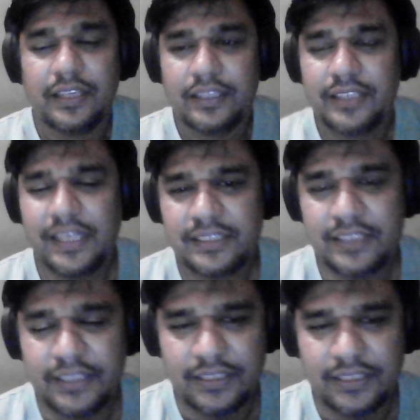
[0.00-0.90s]
Guys,
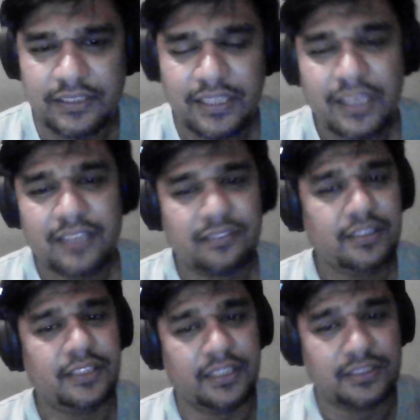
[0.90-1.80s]
see, there are three
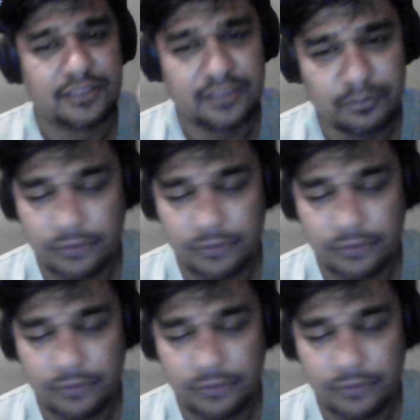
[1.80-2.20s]
things.